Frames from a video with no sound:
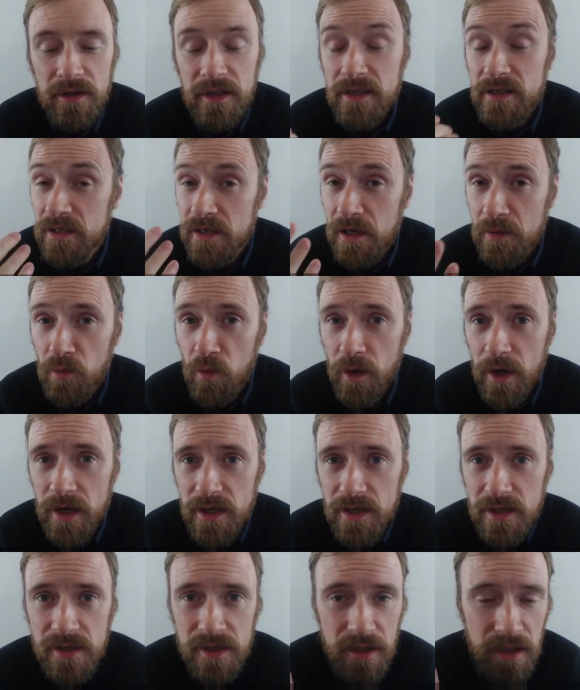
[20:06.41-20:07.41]
In some
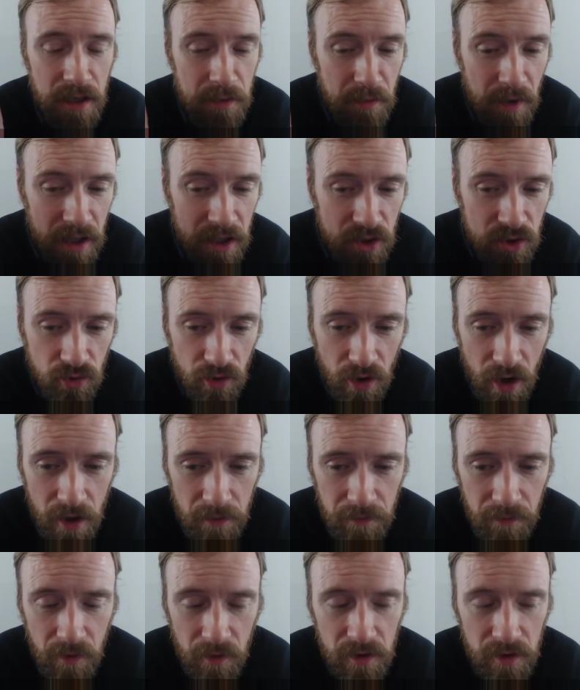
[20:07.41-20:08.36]
ways, they might drop,